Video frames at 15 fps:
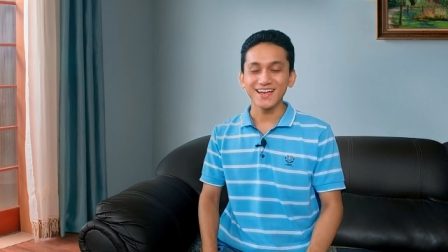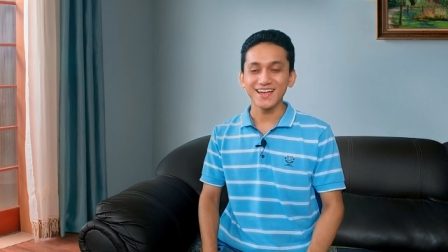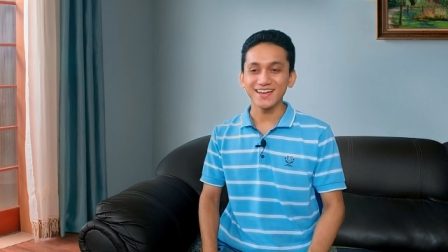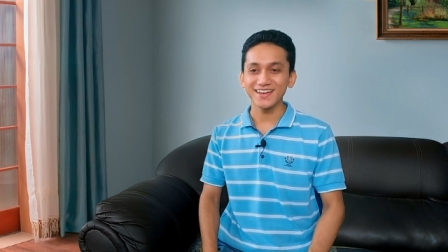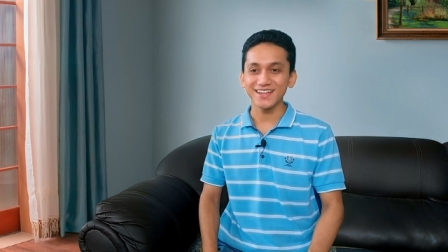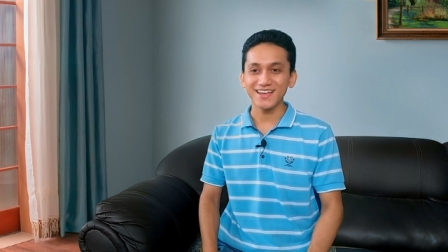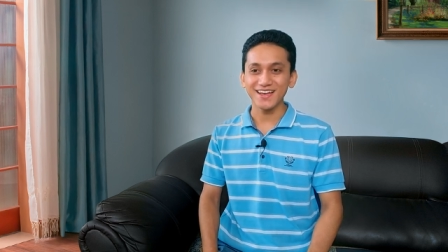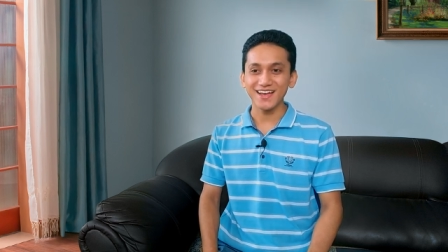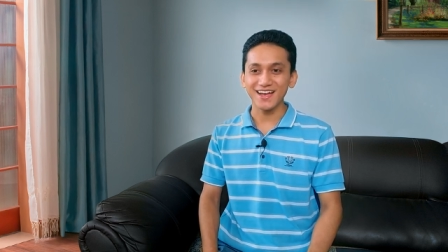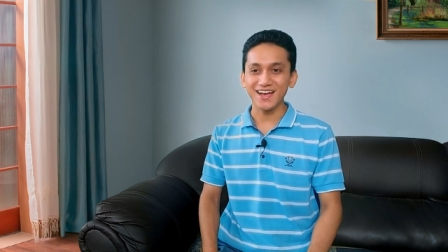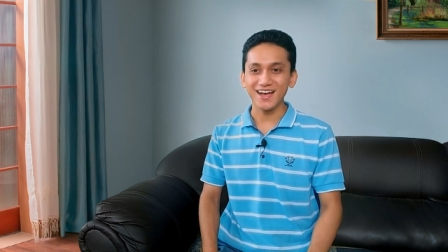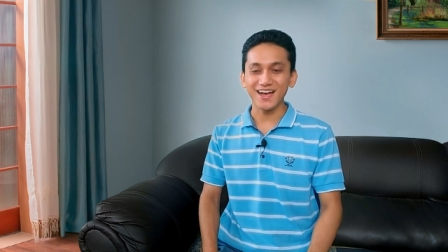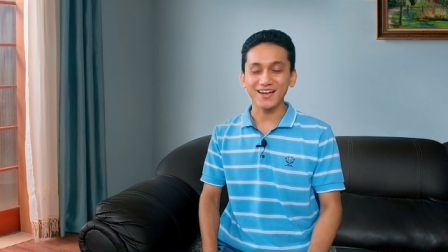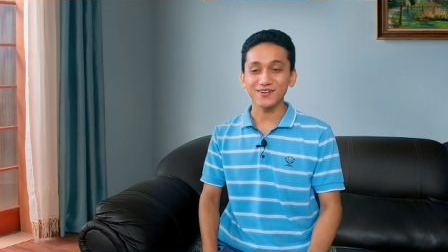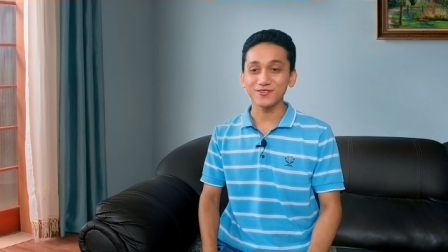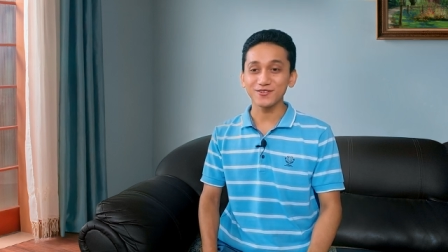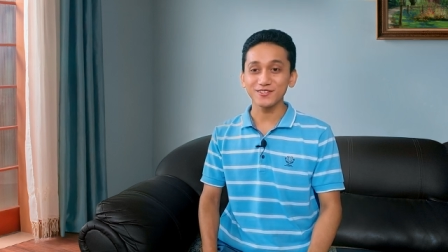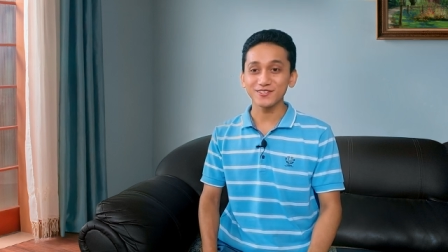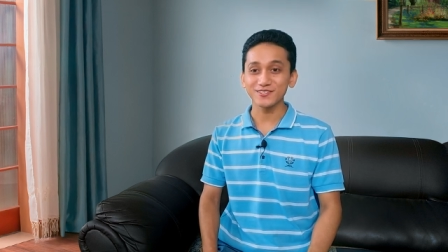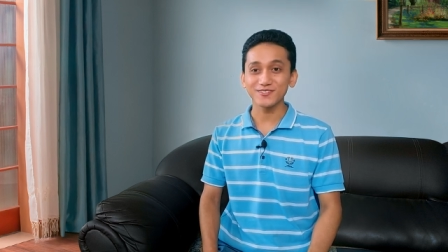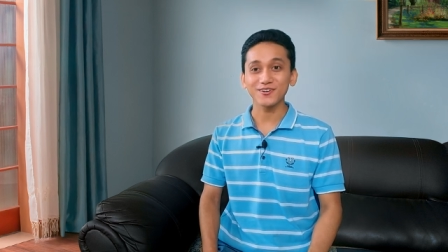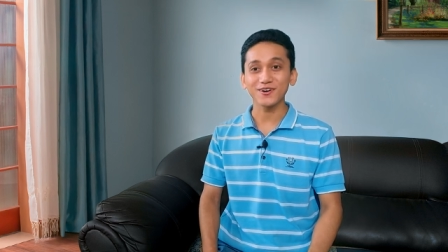and I
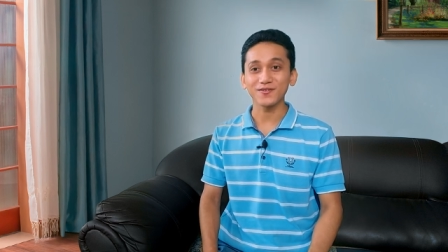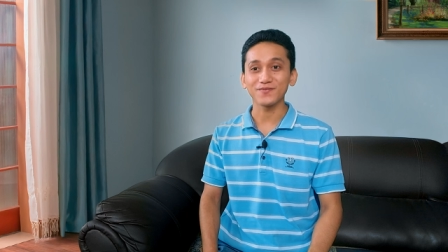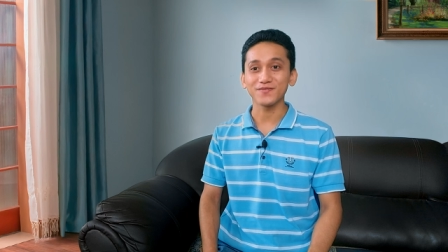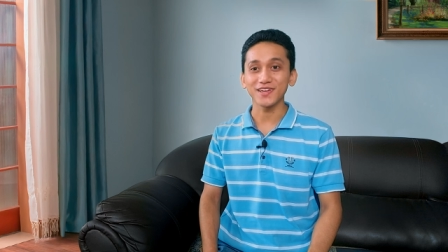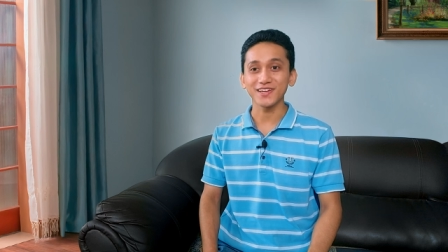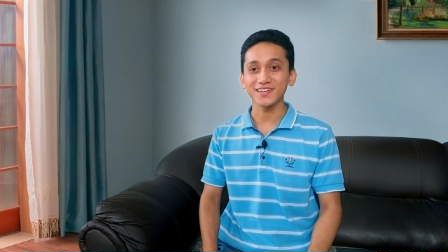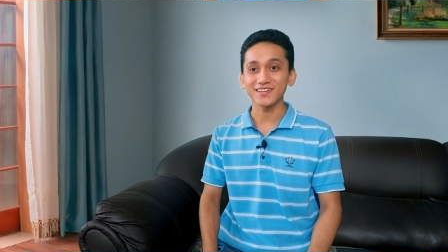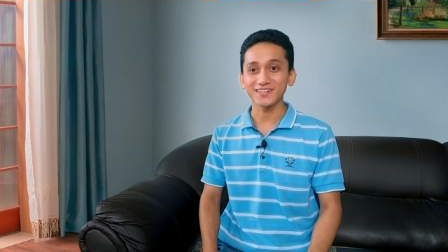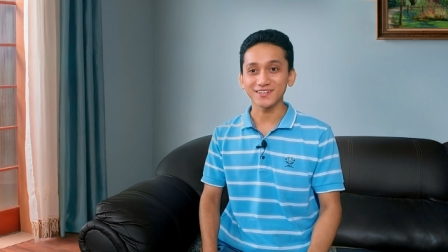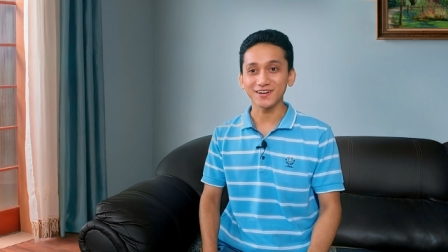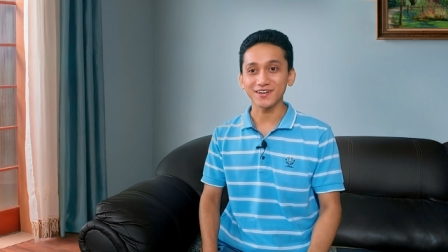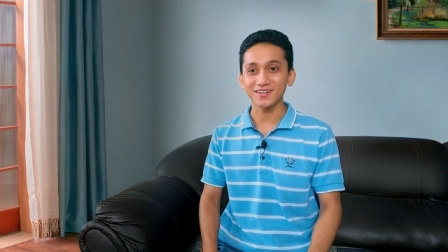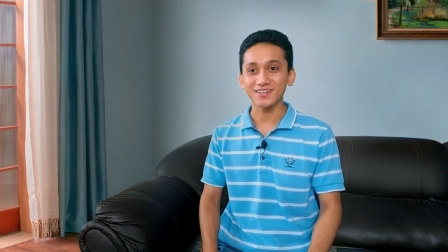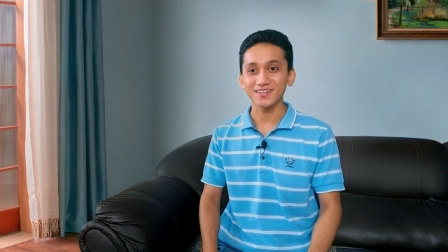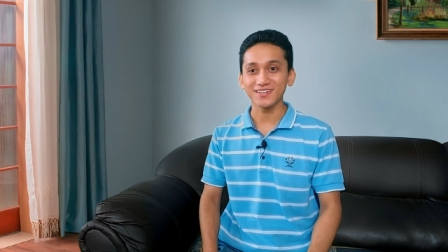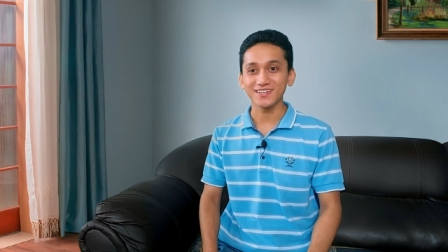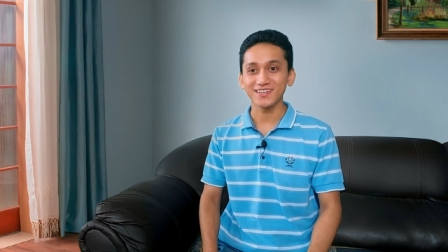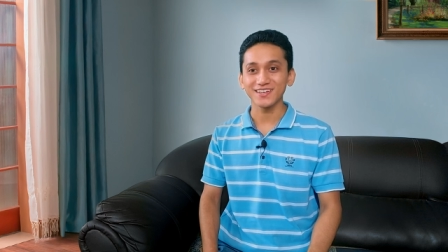couldn't stop thanking God.